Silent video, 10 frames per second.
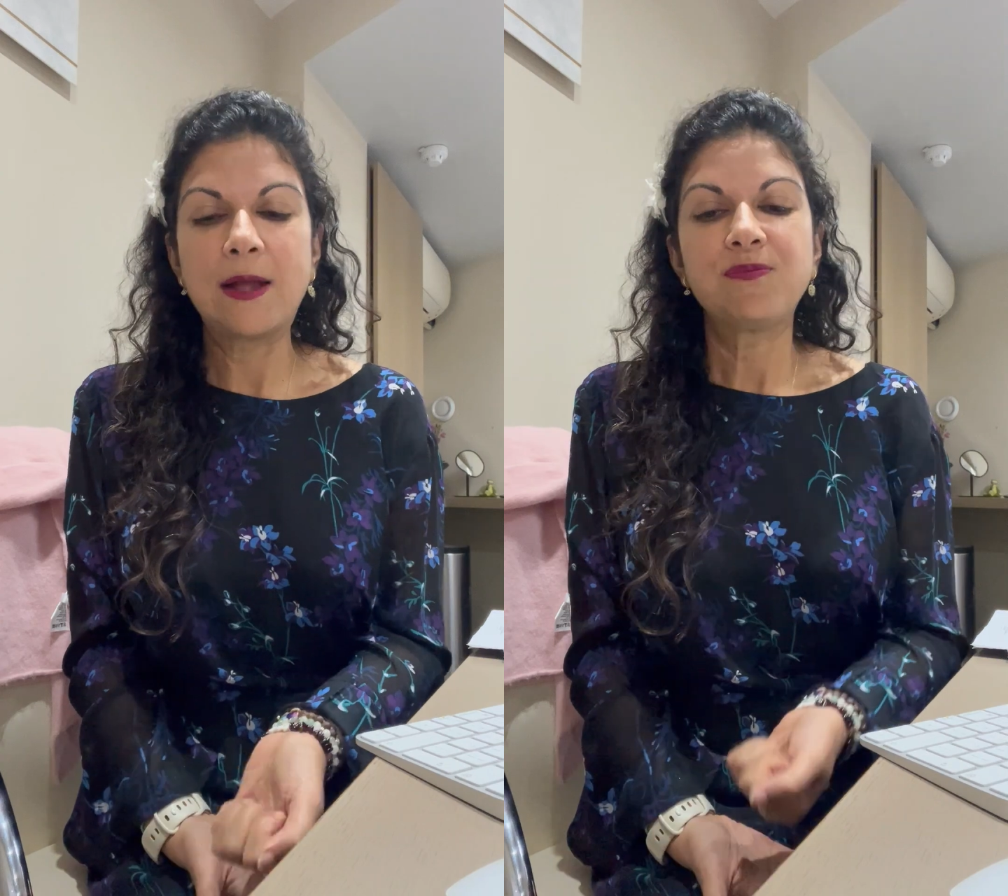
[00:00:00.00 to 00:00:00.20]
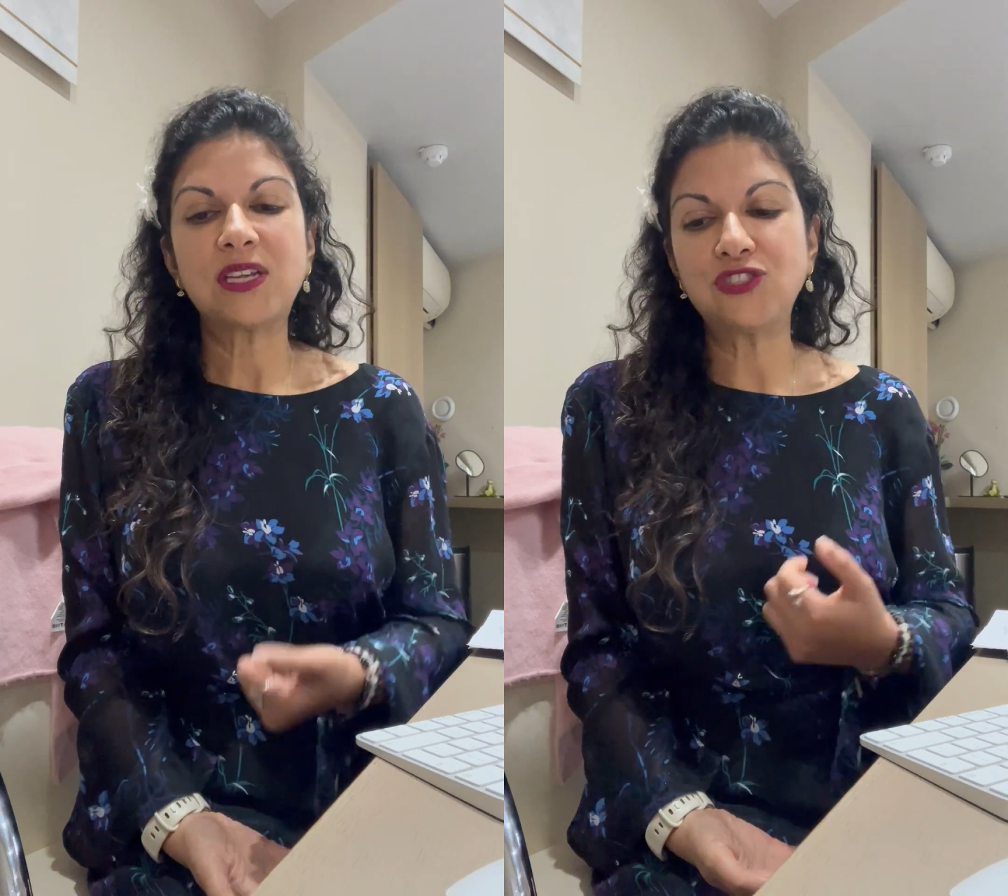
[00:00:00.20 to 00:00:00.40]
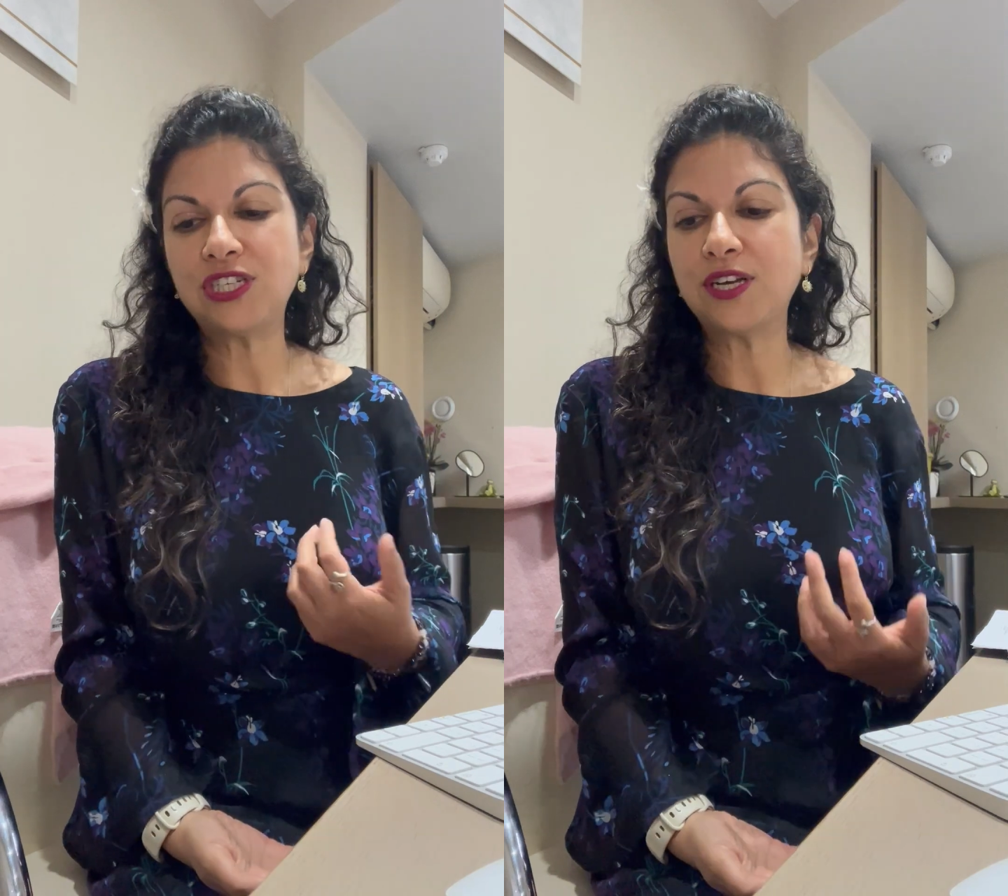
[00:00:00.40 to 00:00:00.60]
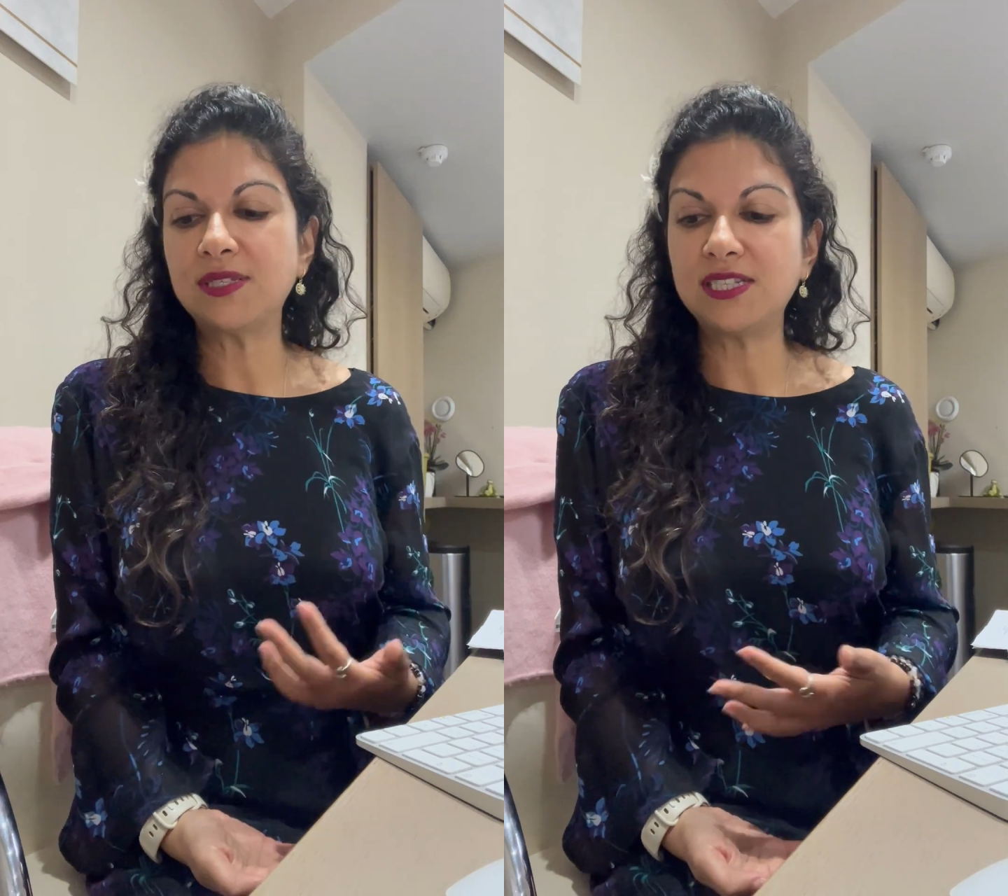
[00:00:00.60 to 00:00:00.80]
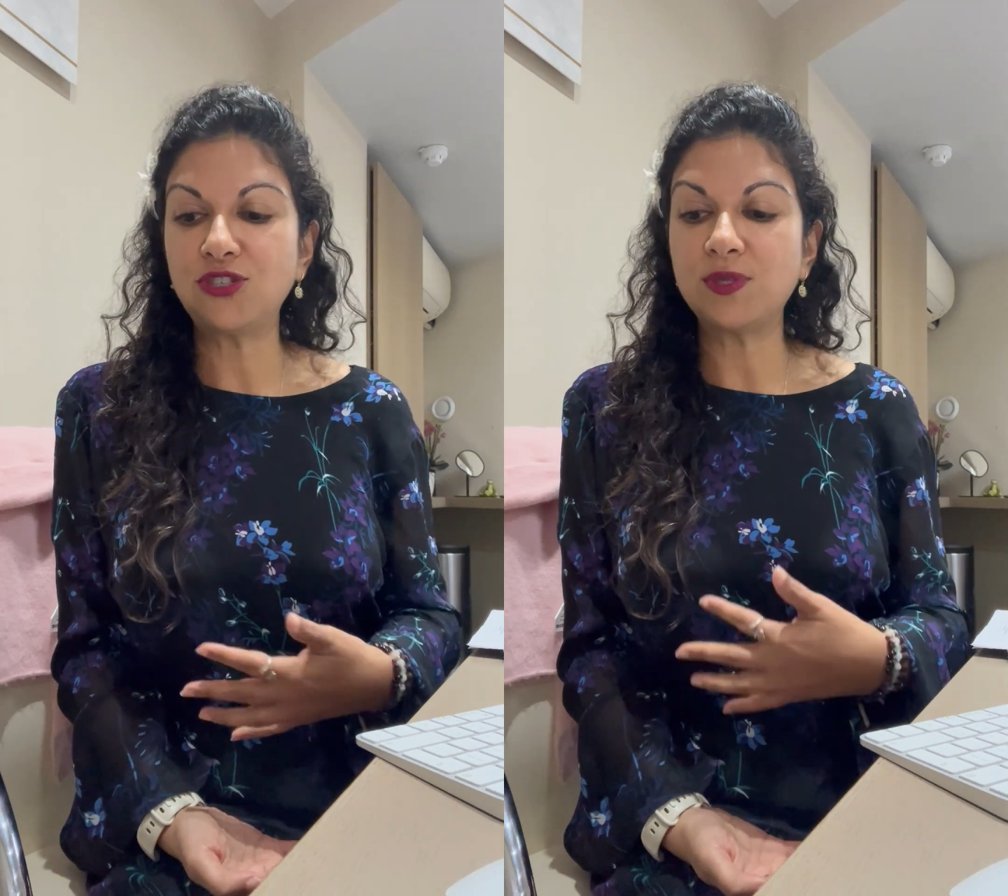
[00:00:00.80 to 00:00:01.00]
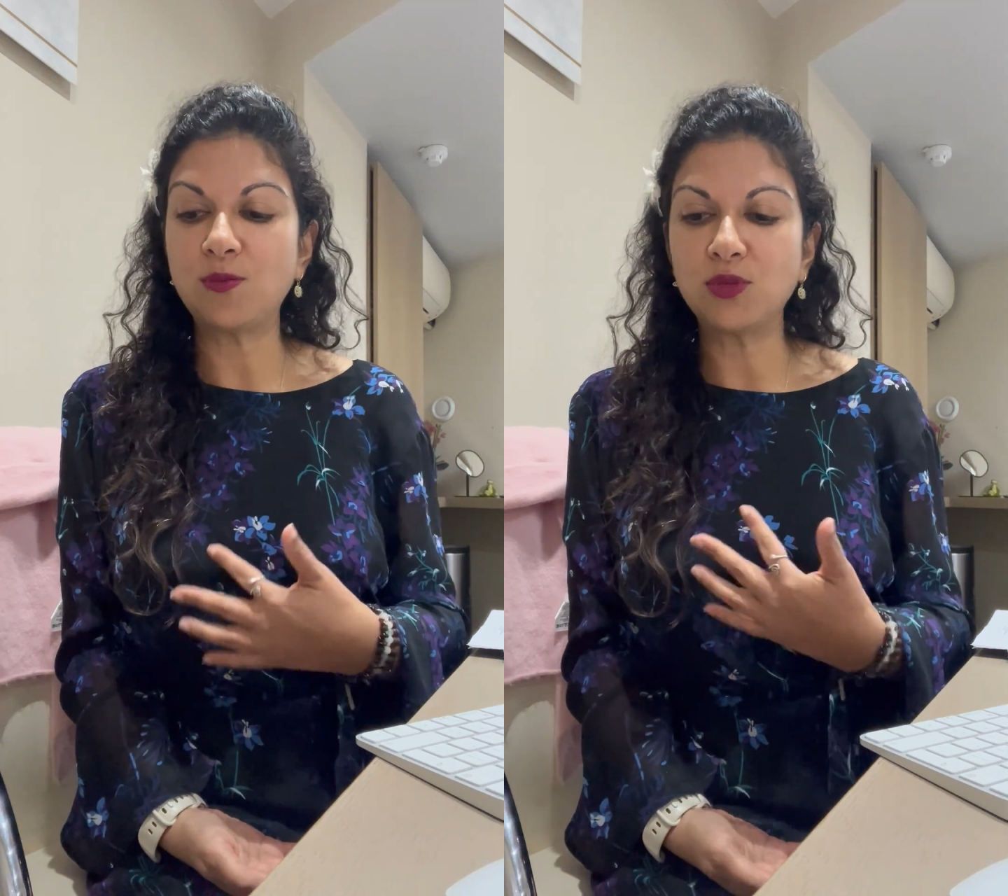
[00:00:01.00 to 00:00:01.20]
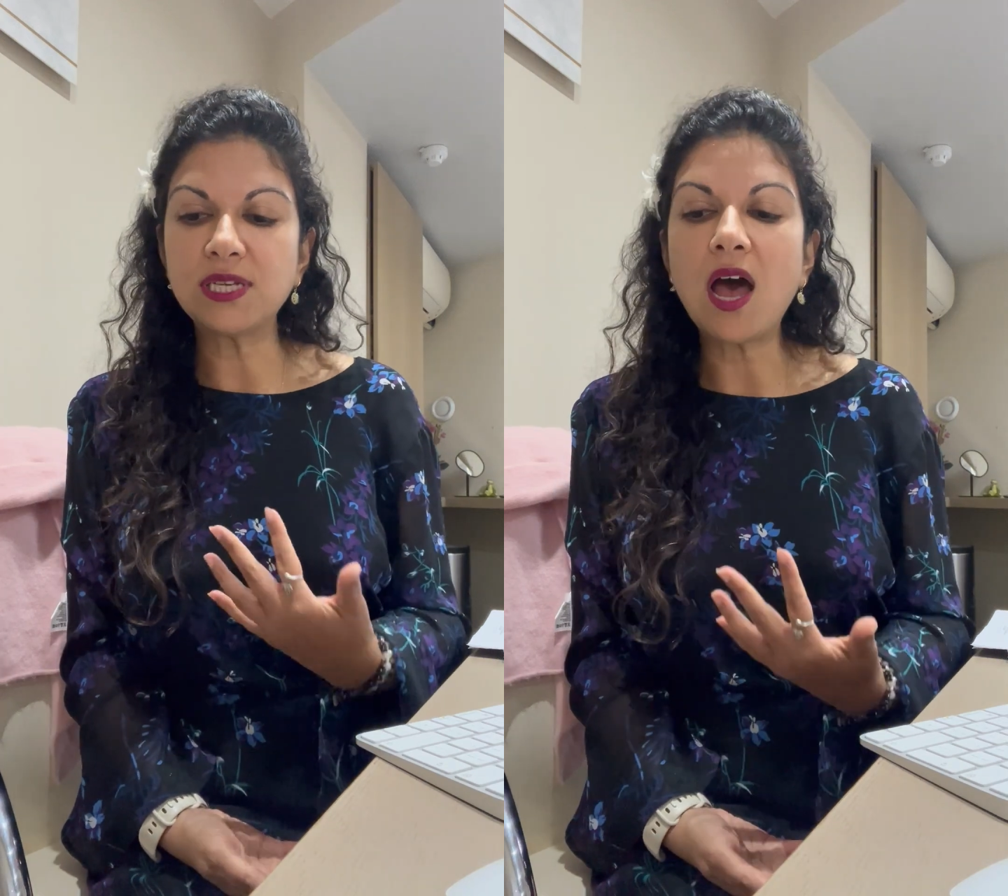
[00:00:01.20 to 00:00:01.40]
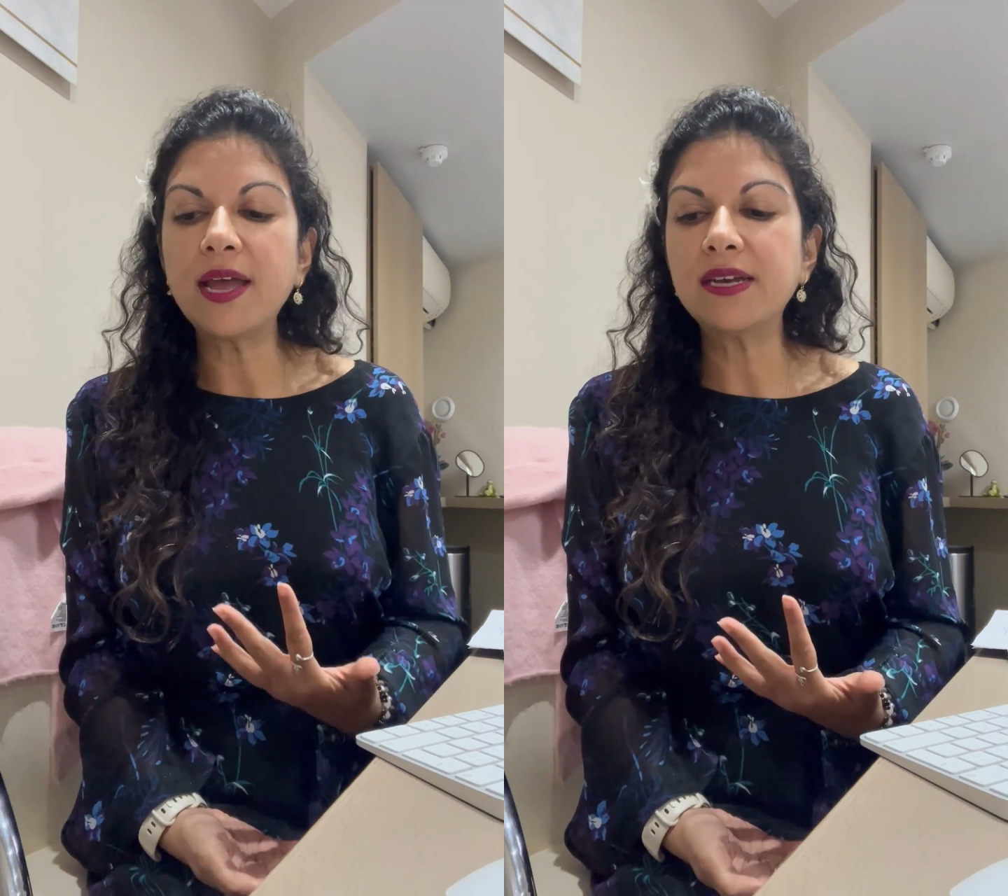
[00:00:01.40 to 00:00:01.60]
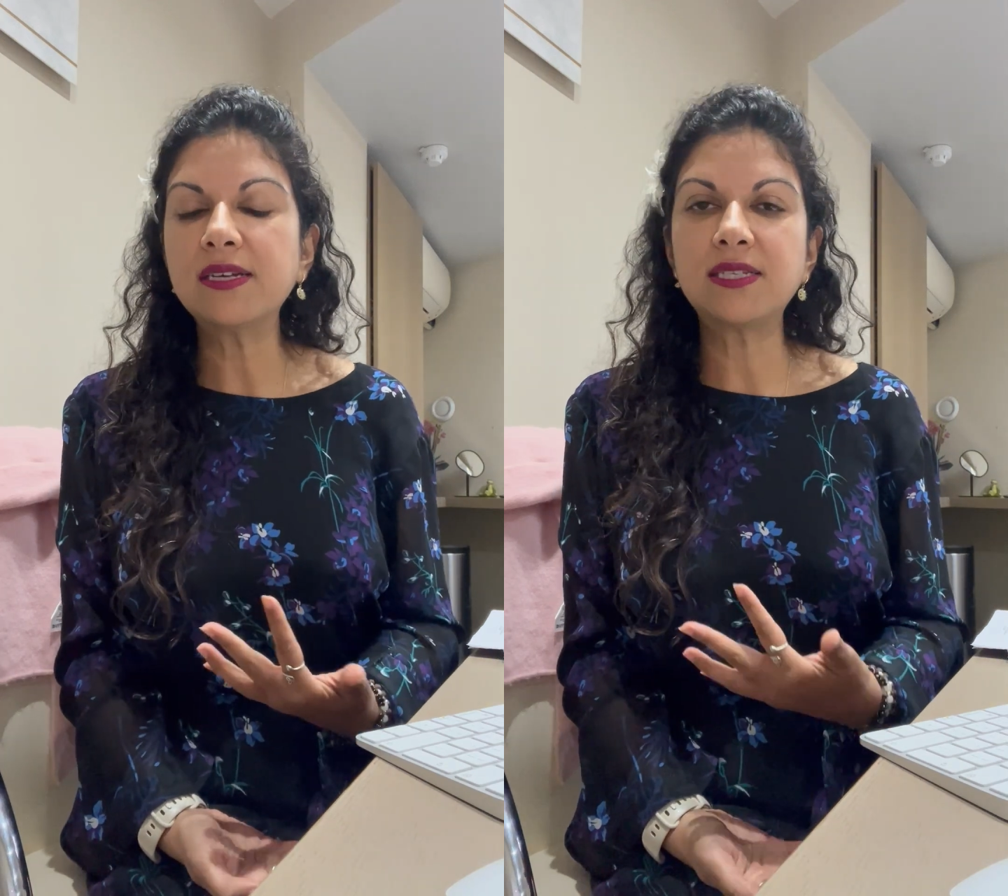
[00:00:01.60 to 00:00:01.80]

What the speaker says: and she noticed she was more tired,